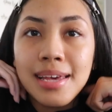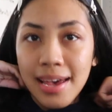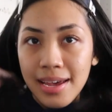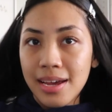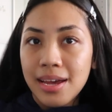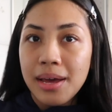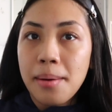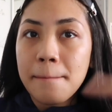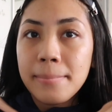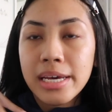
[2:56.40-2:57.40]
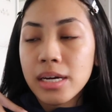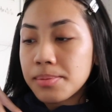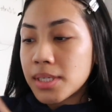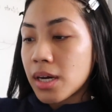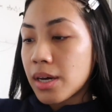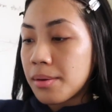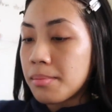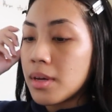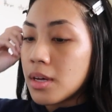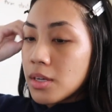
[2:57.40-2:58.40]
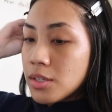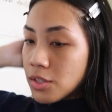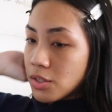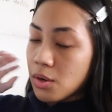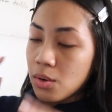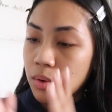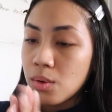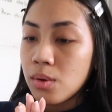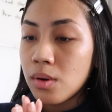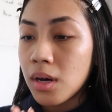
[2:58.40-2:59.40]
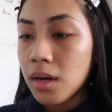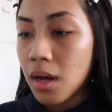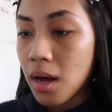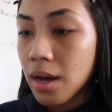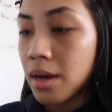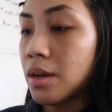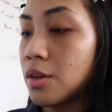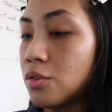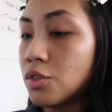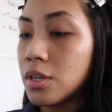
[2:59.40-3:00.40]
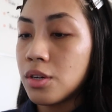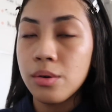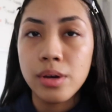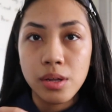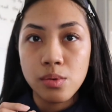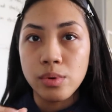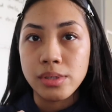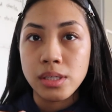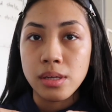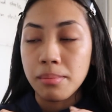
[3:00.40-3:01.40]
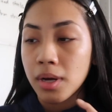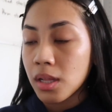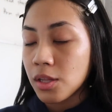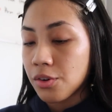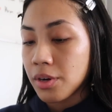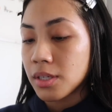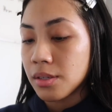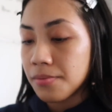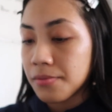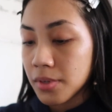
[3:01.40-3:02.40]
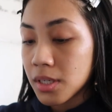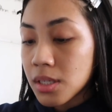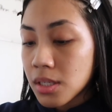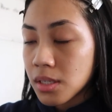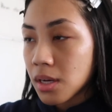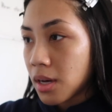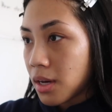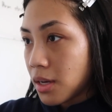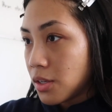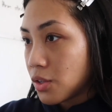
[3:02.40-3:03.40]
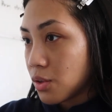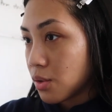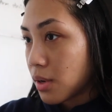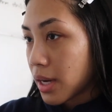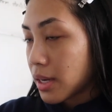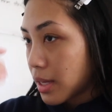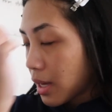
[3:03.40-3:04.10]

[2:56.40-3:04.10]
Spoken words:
Okay, makeup time. So I usually go in with some color corrective first to kind of